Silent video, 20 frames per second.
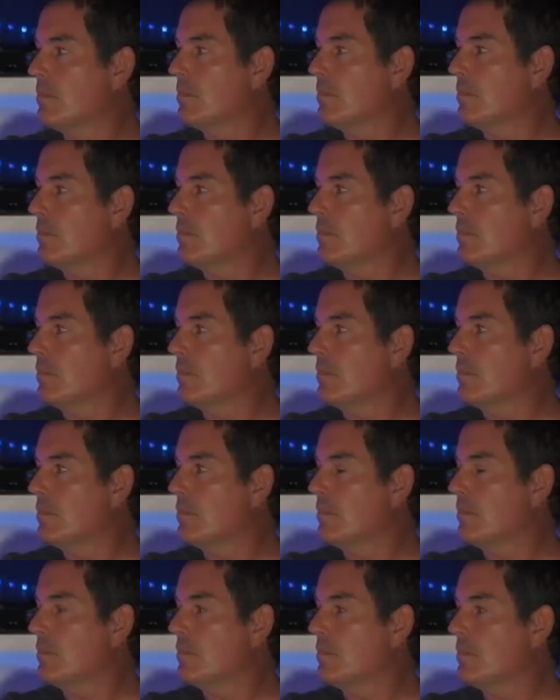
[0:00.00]

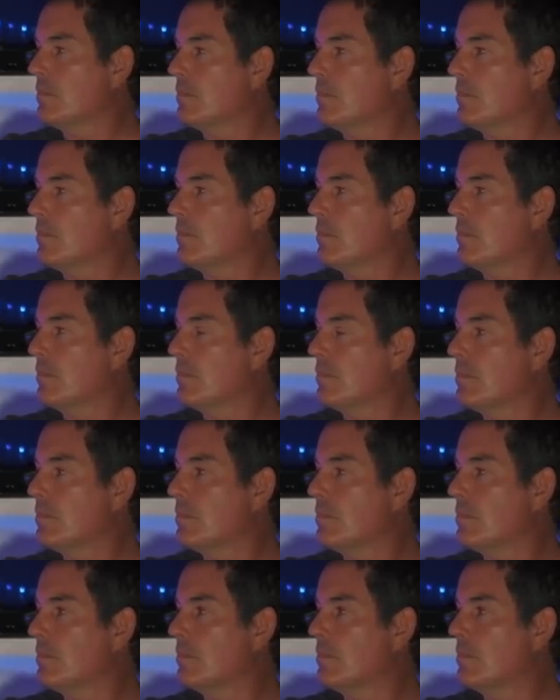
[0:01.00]

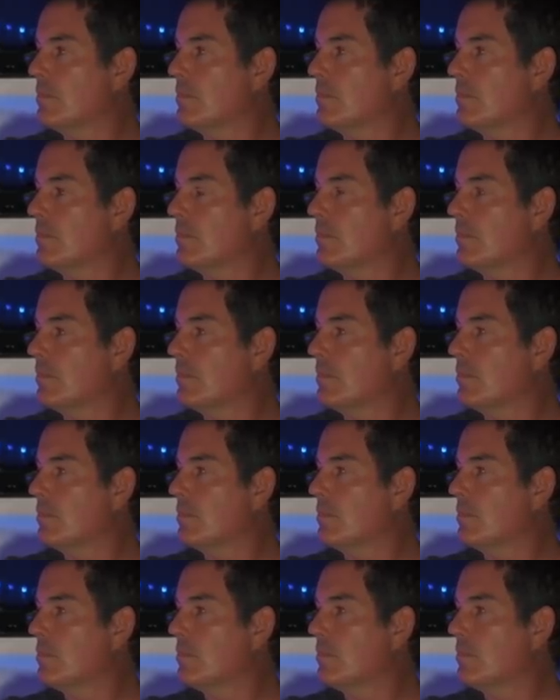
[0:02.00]
(not speaking)